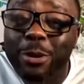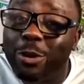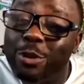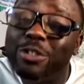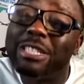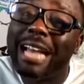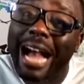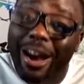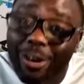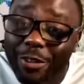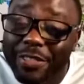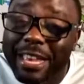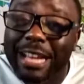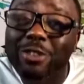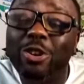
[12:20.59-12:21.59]
because now
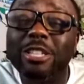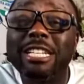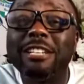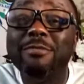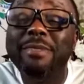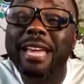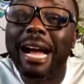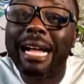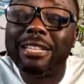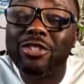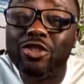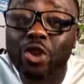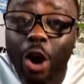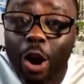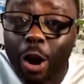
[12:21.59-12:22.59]
they had gotten me
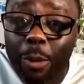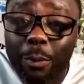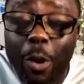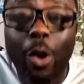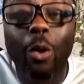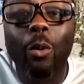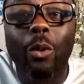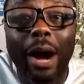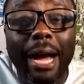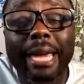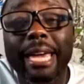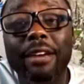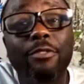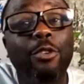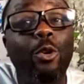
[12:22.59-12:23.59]
a job
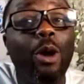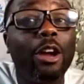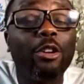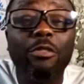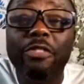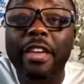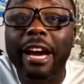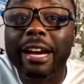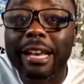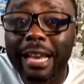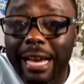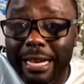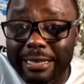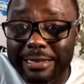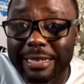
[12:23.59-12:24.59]
working for one of their
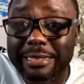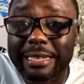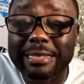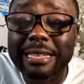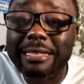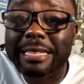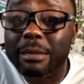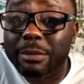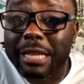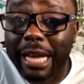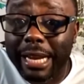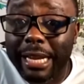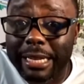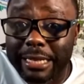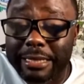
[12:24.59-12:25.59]
clients as a systems
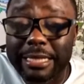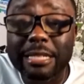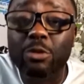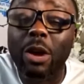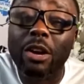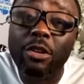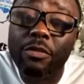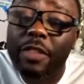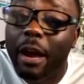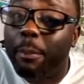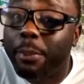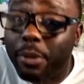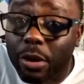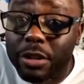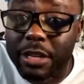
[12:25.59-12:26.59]
analyst in one of
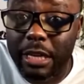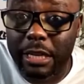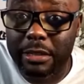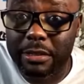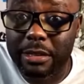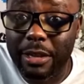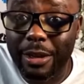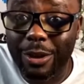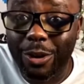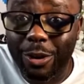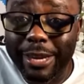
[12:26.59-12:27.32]
their projects.